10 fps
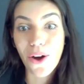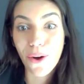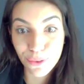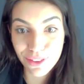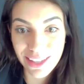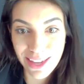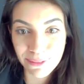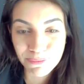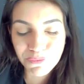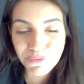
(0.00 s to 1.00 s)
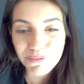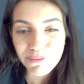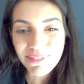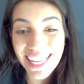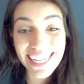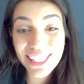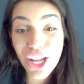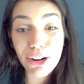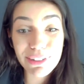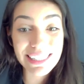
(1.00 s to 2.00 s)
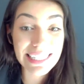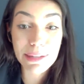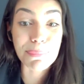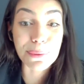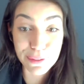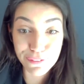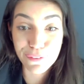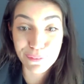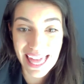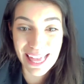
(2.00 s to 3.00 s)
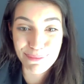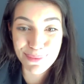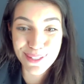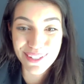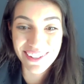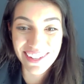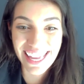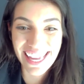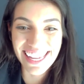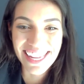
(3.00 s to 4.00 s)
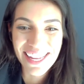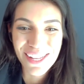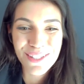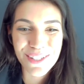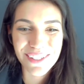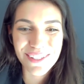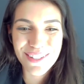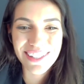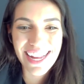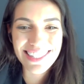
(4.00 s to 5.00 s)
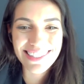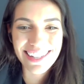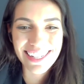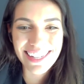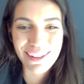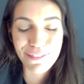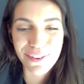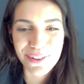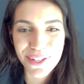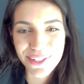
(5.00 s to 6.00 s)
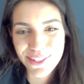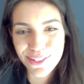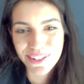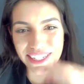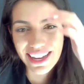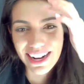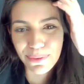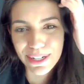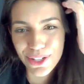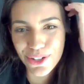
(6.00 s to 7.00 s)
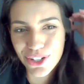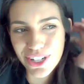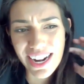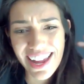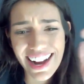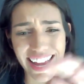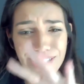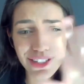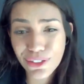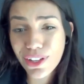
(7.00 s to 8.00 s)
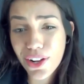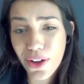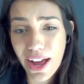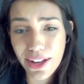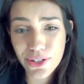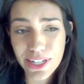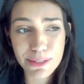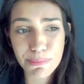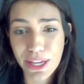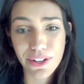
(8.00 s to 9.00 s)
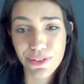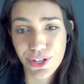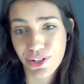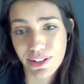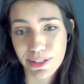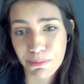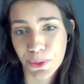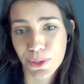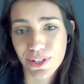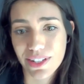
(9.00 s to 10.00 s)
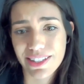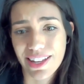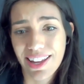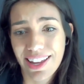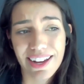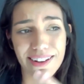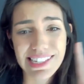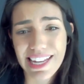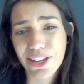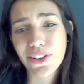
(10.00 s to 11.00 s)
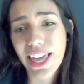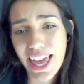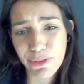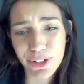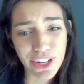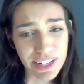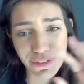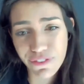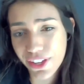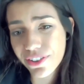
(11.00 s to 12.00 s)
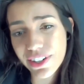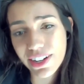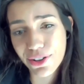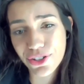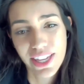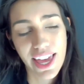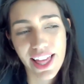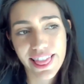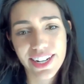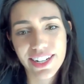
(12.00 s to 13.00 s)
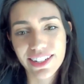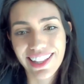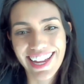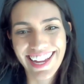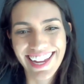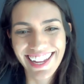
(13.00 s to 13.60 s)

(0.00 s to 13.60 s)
whole thing and not really the beautiful names, okay? So that's like a very good story that I wanted to share. And I still don't know how to explain conditionals in Portuguese. I was like, okay, we're gonna figure it out together. Like,